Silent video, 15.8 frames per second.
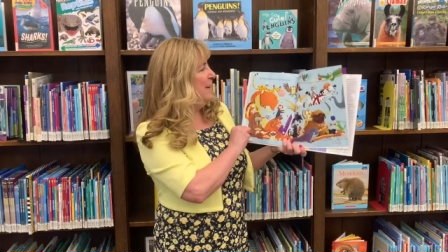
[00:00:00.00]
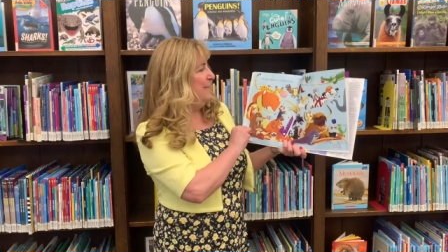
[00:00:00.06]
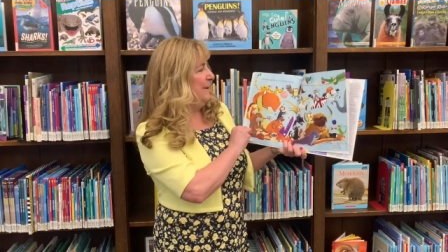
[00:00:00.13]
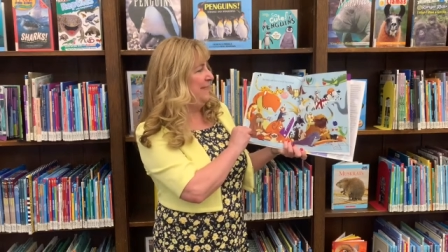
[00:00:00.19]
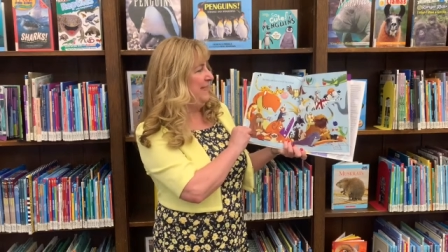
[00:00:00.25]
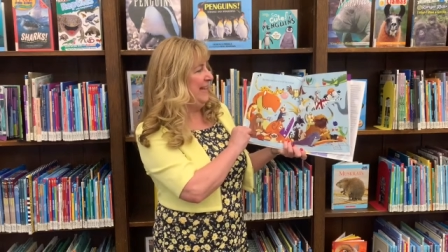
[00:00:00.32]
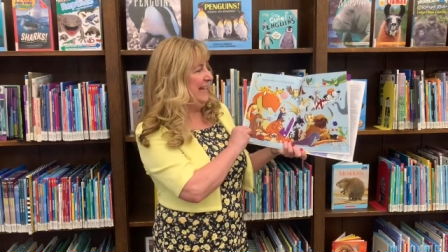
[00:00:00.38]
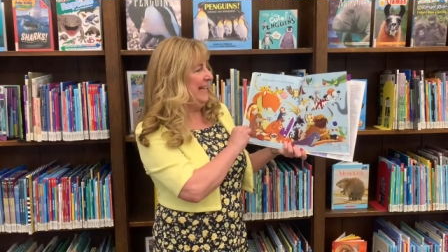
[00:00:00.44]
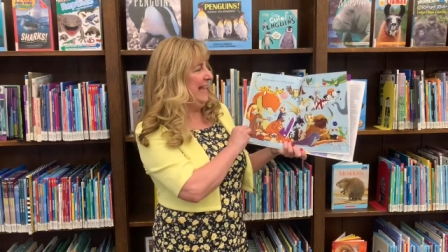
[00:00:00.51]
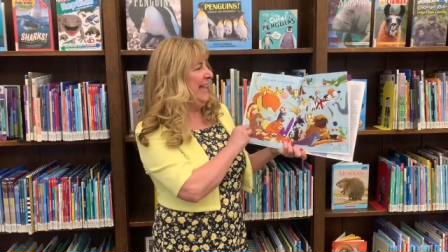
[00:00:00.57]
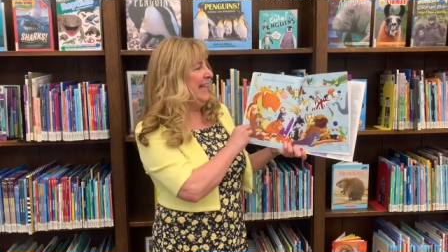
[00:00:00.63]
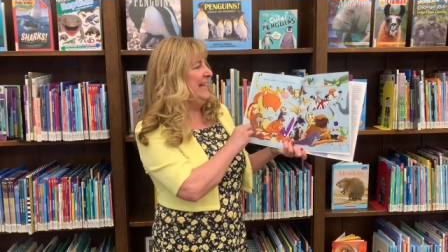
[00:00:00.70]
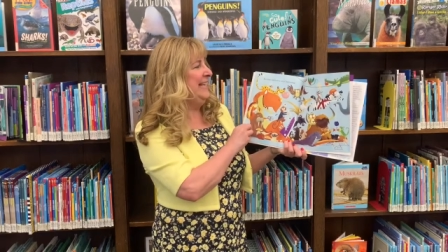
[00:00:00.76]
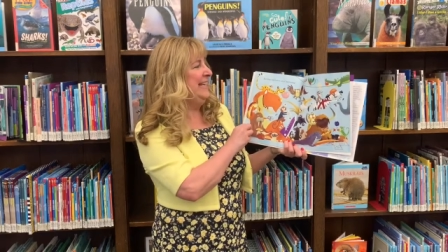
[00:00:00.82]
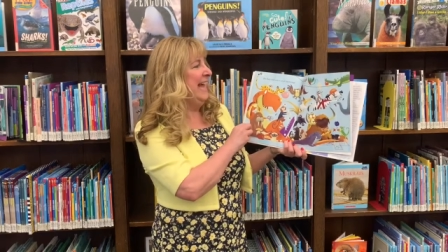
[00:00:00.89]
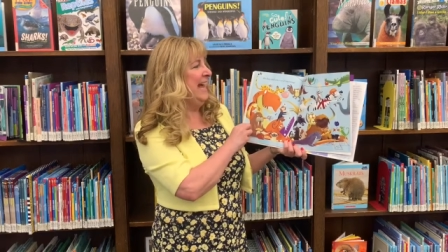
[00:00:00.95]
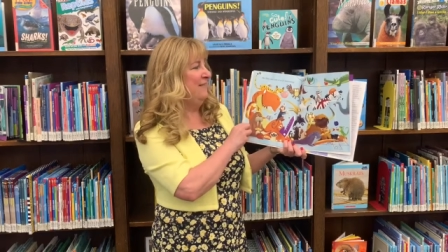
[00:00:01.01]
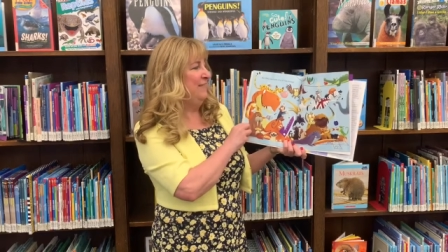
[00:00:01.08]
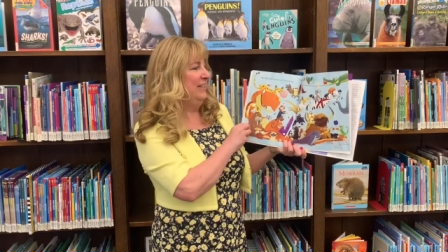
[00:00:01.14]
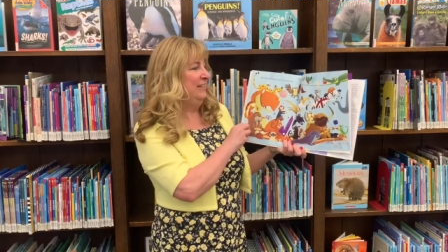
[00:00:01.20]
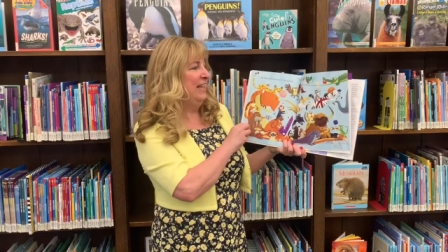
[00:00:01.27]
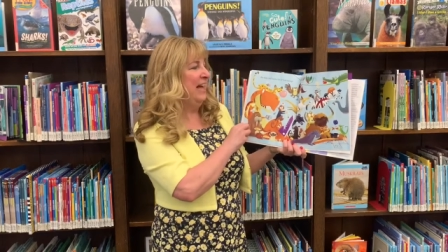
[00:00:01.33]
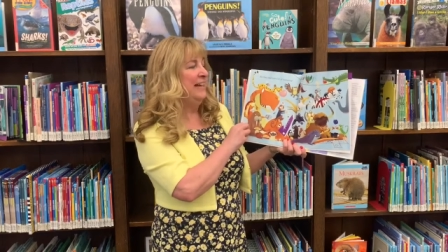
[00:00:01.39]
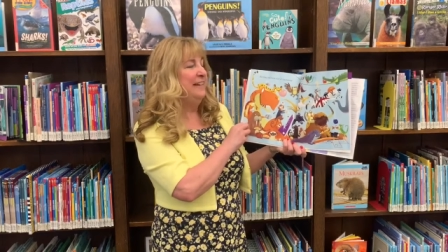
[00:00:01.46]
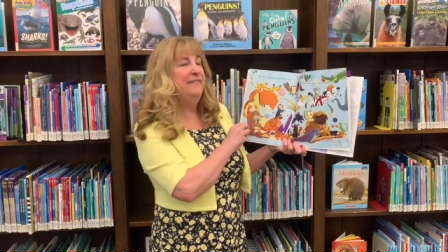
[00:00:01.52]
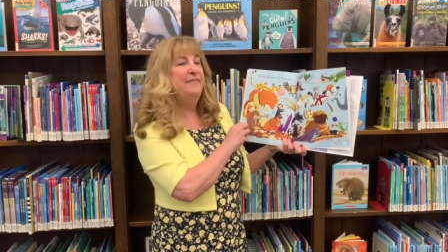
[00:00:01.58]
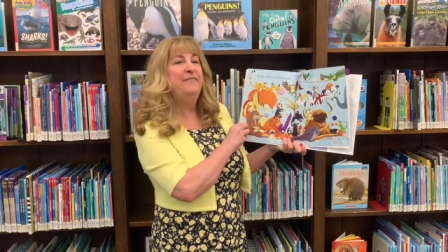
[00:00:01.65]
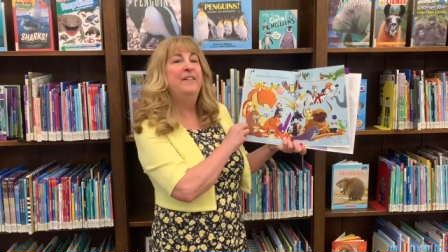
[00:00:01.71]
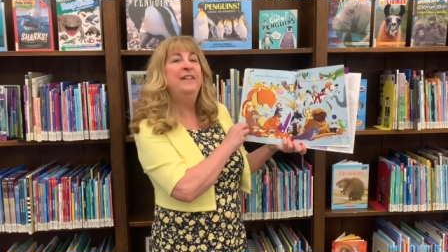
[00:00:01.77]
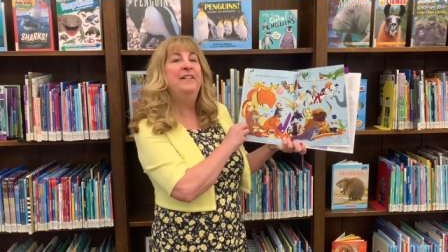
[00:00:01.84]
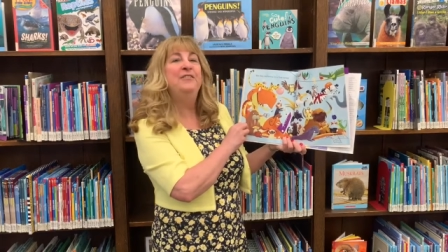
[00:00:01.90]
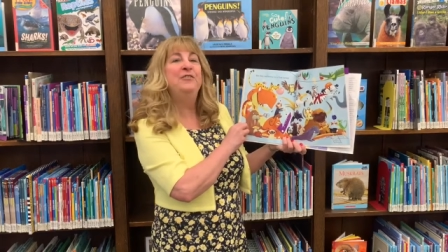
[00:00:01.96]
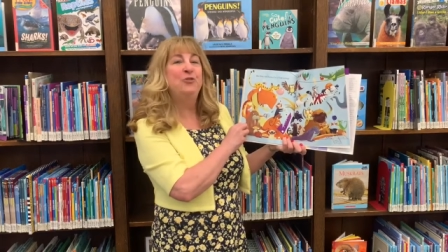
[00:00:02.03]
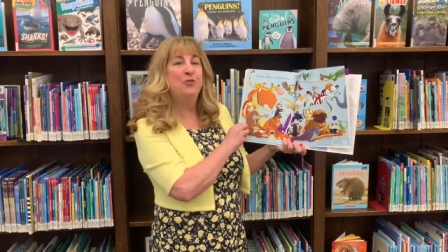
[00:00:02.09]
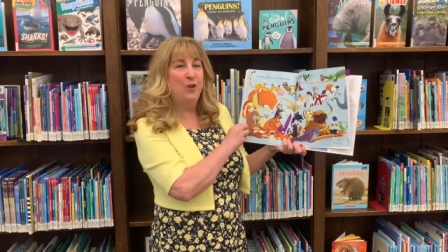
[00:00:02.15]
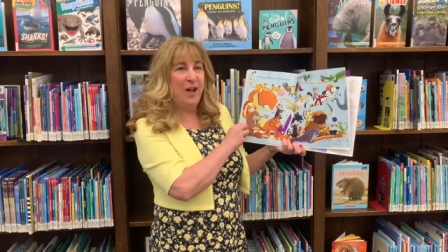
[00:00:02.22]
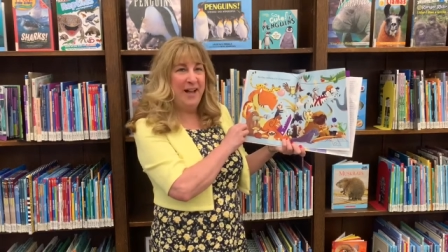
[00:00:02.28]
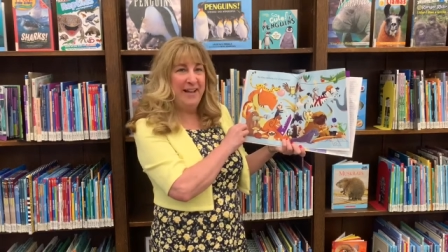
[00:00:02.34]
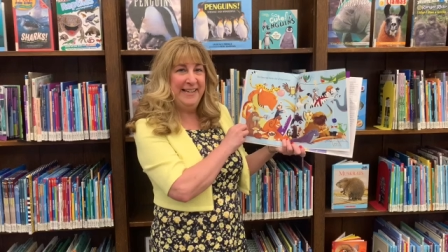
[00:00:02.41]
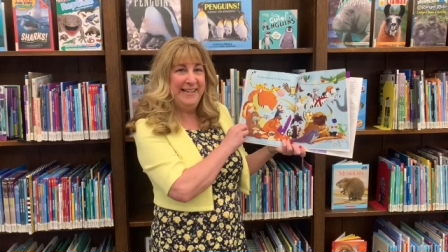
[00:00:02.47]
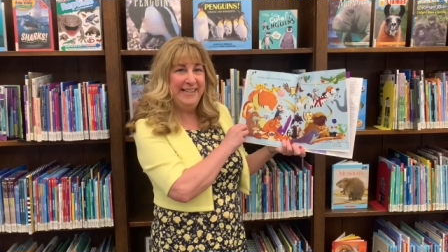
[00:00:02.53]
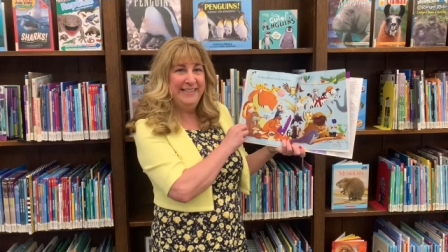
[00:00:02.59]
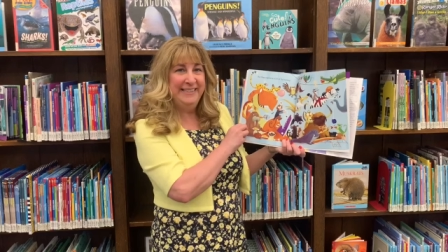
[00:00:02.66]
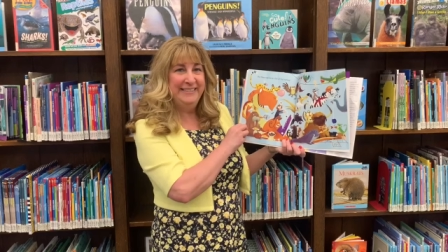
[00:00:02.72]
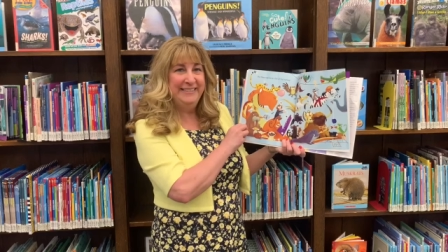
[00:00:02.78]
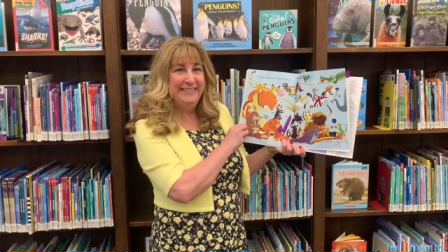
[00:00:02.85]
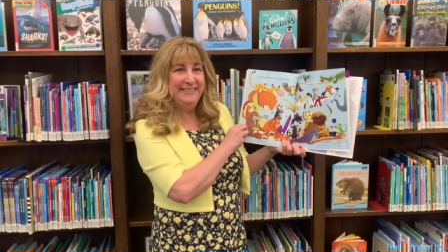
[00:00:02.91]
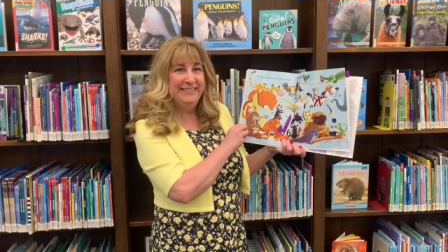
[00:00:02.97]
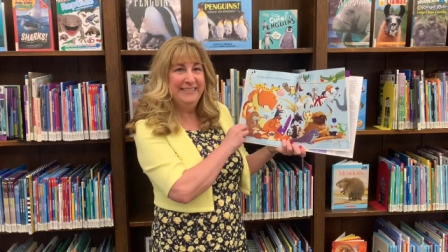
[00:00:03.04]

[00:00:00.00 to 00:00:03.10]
But they can have a lot of fun trying.